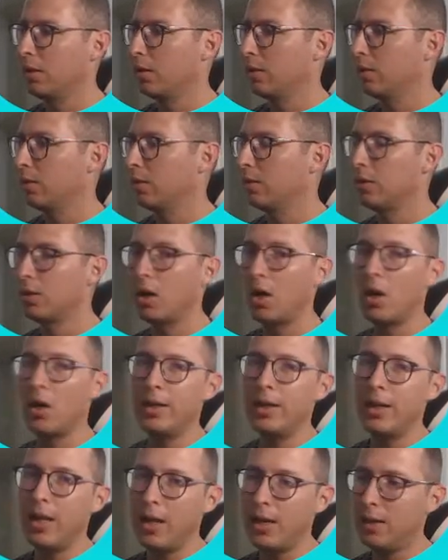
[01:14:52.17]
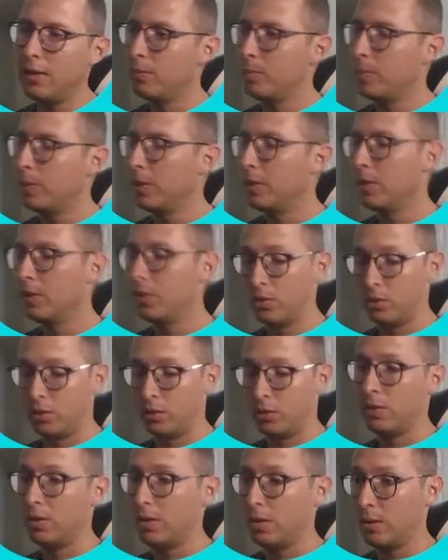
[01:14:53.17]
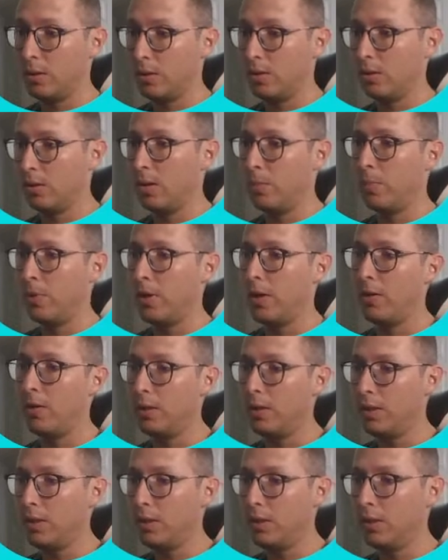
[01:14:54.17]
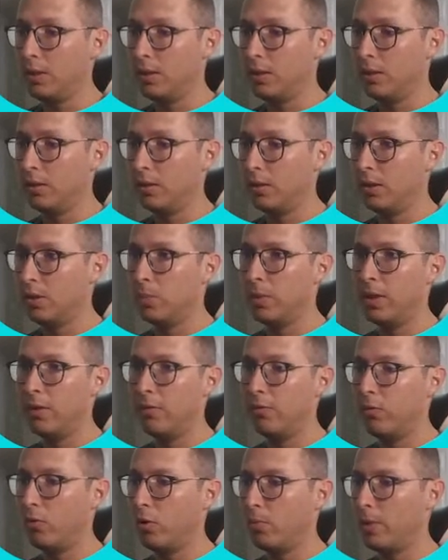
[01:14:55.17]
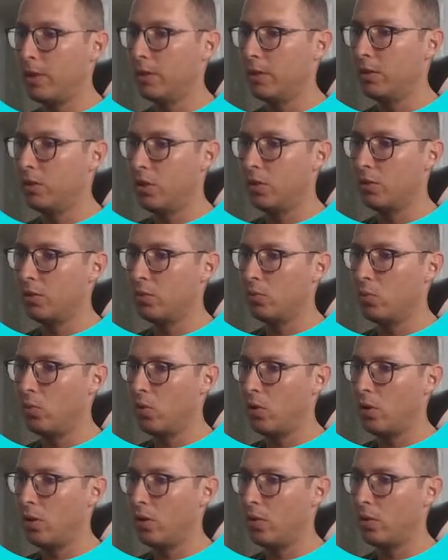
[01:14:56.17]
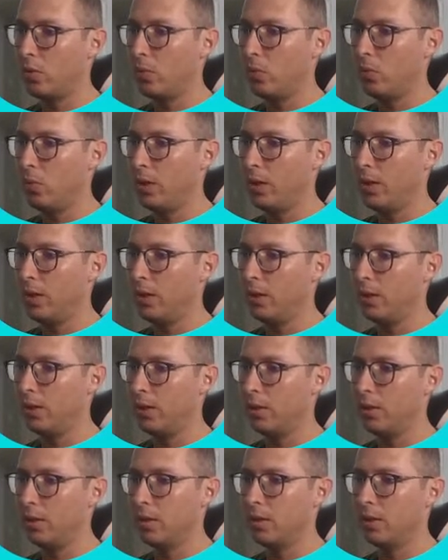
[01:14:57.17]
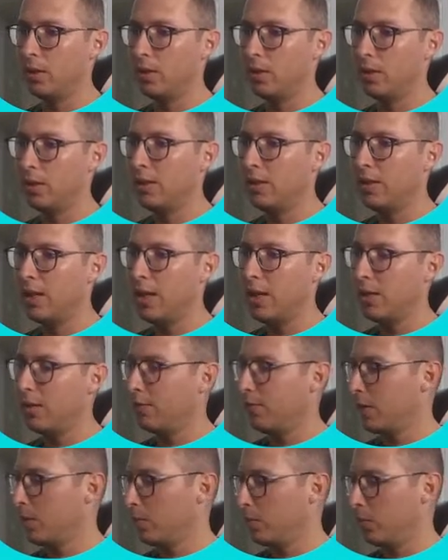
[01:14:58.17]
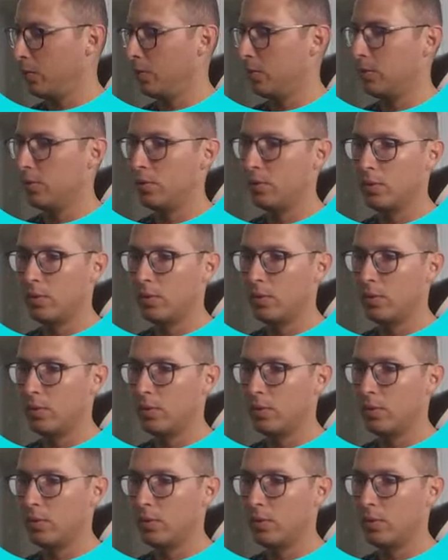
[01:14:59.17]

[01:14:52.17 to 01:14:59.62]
non-native, because apparently display format doesn't work with native inputs.